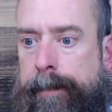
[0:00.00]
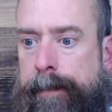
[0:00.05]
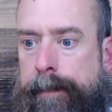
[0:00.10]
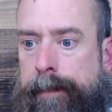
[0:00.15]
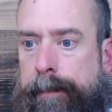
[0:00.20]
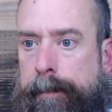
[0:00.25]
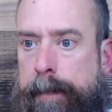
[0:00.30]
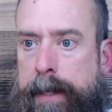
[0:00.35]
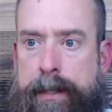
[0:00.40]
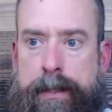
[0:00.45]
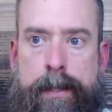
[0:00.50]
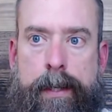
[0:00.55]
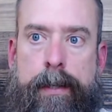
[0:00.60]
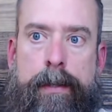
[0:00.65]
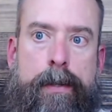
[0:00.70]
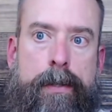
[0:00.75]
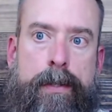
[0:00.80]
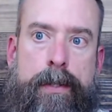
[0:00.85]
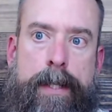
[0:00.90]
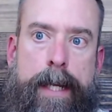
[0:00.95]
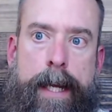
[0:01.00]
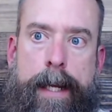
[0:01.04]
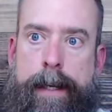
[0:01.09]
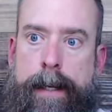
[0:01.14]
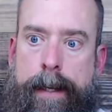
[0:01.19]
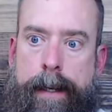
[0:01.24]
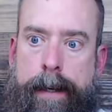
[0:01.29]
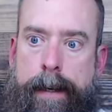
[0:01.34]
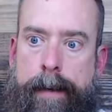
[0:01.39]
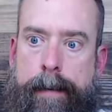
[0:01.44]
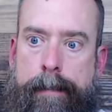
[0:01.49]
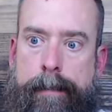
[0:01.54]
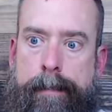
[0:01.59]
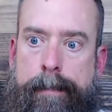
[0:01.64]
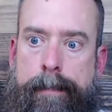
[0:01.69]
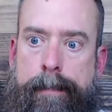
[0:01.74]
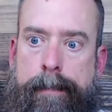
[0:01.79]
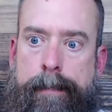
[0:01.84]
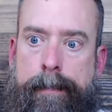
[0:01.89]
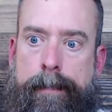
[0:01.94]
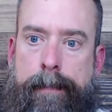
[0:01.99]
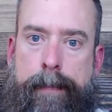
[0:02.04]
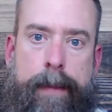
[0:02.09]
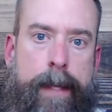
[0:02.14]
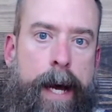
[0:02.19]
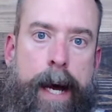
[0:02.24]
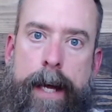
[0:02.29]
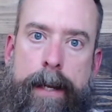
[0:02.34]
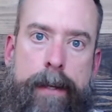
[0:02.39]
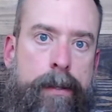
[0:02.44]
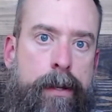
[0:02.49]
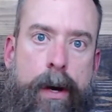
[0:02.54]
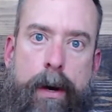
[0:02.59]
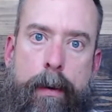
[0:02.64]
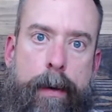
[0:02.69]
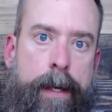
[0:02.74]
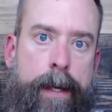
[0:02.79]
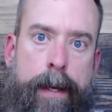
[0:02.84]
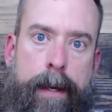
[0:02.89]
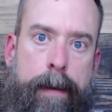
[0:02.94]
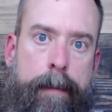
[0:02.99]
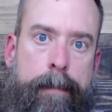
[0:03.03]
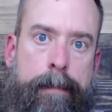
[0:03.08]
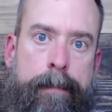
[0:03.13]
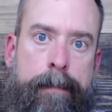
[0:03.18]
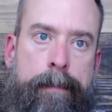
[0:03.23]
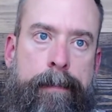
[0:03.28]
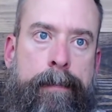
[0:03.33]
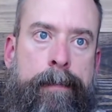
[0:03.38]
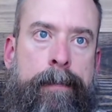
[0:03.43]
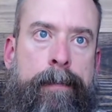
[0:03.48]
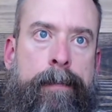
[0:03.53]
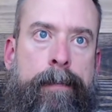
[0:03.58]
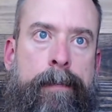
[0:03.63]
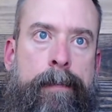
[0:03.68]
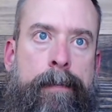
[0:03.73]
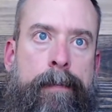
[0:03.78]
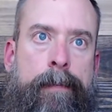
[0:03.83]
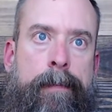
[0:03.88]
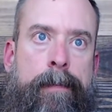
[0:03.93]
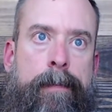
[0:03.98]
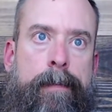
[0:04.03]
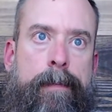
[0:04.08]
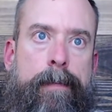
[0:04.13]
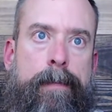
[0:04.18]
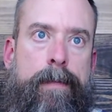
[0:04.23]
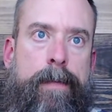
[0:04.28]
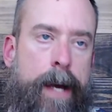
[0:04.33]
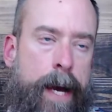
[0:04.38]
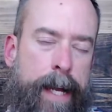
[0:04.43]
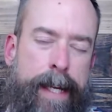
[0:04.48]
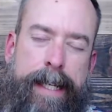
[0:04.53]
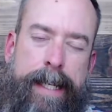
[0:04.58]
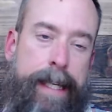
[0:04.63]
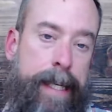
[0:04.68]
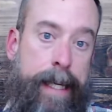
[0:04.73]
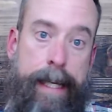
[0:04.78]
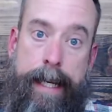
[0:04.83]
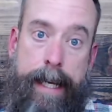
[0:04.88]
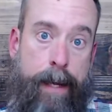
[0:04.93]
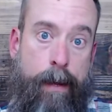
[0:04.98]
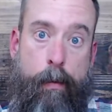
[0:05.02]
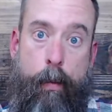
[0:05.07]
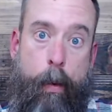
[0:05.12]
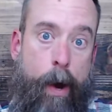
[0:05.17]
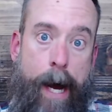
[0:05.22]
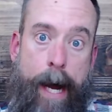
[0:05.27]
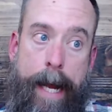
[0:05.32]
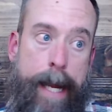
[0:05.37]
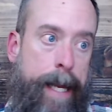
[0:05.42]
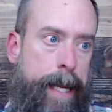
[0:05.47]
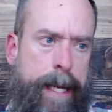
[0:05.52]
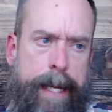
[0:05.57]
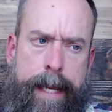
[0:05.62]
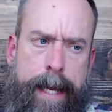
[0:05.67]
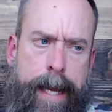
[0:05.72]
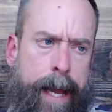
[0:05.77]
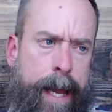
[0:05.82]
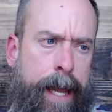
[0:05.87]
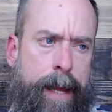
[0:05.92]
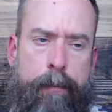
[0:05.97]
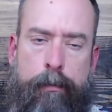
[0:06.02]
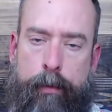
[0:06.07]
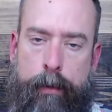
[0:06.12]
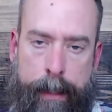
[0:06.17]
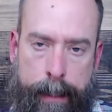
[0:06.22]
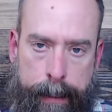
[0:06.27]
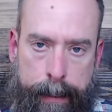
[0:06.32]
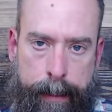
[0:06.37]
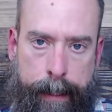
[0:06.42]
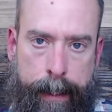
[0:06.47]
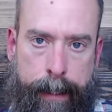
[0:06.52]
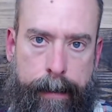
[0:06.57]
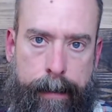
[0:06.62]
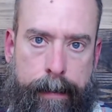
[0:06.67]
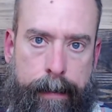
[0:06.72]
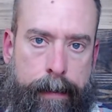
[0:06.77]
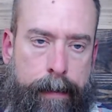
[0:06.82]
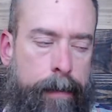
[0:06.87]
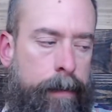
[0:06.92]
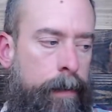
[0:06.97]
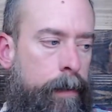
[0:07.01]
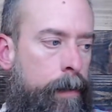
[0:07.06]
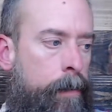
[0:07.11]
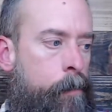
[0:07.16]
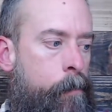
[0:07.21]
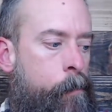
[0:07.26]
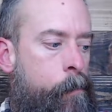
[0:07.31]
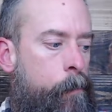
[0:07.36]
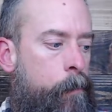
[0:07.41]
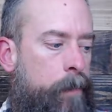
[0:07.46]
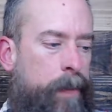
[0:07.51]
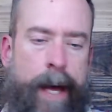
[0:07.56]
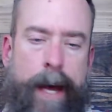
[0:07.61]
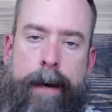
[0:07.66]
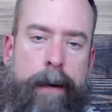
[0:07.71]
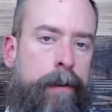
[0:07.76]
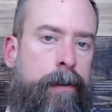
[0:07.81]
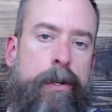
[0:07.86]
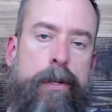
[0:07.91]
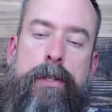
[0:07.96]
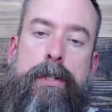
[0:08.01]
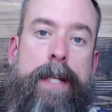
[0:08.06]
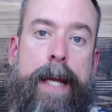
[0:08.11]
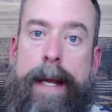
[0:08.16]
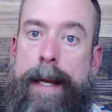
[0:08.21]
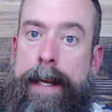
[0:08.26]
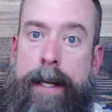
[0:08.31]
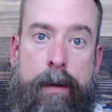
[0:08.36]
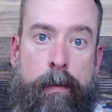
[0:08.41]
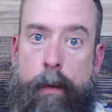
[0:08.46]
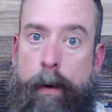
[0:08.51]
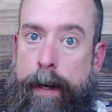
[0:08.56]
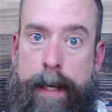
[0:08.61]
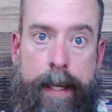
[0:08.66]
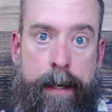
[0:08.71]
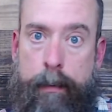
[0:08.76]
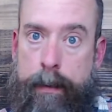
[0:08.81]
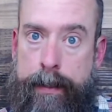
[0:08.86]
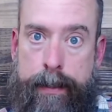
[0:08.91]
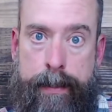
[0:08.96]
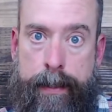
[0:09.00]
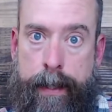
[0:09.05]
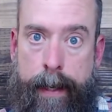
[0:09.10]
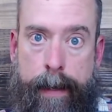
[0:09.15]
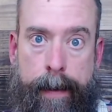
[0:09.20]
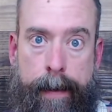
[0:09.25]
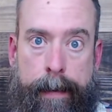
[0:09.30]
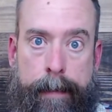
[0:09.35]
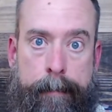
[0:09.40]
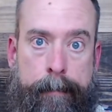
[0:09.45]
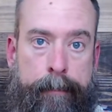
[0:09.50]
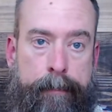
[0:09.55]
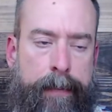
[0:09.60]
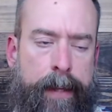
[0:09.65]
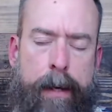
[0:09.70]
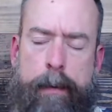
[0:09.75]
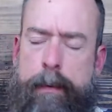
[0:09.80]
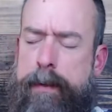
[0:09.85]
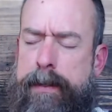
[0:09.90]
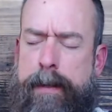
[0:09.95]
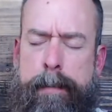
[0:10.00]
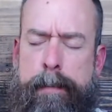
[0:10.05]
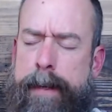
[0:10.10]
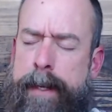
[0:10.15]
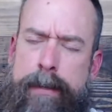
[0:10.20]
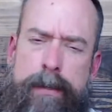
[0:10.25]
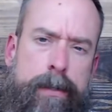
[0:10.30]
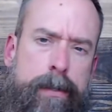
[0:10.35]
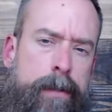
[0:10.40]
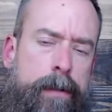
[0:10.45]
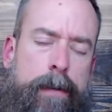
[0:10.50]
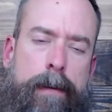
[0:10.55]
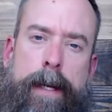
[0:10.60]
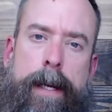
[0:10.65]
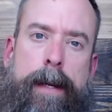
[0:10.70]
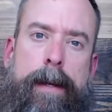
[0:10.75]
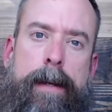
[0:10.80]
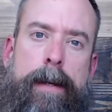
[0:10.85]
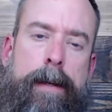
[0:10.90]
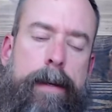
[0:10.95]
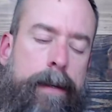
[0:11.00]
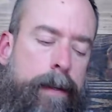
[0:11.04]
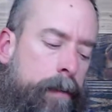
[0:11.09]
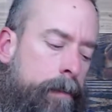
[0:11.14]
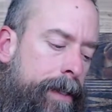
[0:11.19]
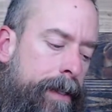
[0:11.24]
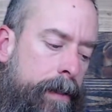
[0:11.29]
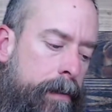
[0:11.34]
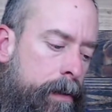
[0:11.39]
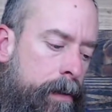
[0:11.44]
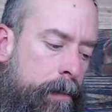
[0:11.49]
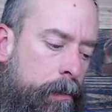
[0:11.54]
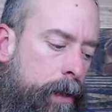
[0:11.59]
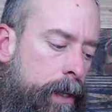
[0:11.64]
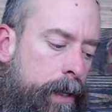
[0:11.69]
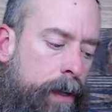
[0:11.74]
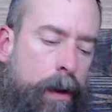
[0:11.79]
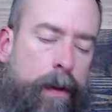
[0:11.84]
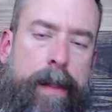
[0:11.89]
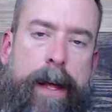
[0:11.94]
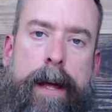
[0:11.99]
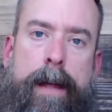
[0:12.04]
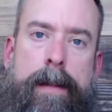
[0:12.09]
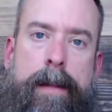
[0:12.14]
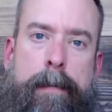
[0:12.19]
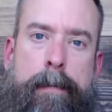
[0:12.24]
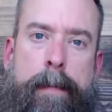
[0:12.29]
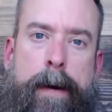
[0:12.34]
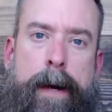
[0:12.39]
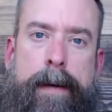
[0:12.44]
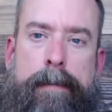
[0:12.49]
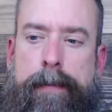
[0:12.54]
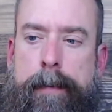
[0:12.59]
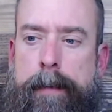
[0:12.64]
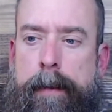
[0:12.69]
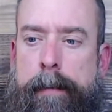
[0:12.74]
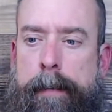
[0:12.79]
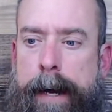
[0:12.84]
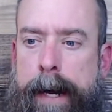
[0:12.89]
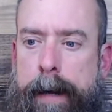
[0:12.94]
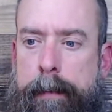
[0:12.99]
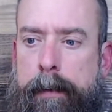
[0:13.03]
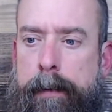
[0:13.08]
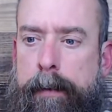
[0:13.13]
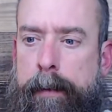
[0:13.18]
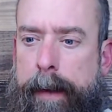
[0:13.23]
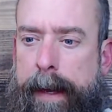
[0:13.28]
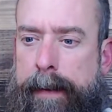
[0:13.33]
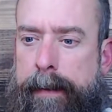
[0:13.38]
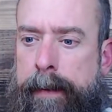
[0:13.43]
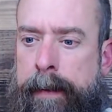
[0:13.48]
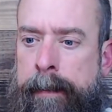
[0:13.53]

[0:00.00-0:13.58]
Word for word: misunderstanding him, not knowing him, not getting why he came really, not understanding what he was saying. It was a mystery. I mean, we know that from the Bible about